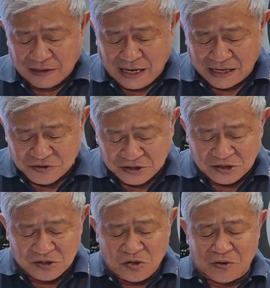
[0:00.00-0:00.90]
are going
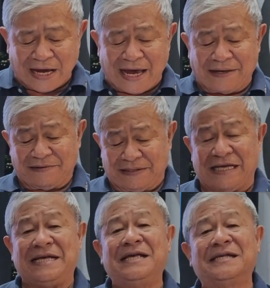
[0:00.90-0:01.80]
to look at
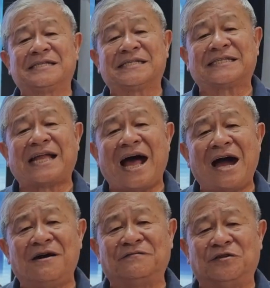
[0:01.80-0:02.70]
the
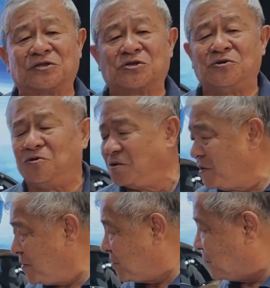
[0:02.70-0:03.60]
star of the show,
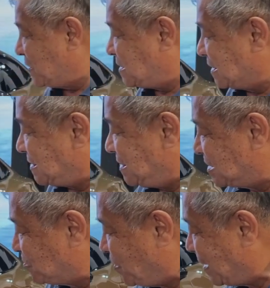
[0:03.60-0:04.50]
which is
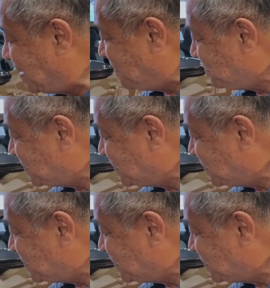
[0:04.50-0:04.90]
this one.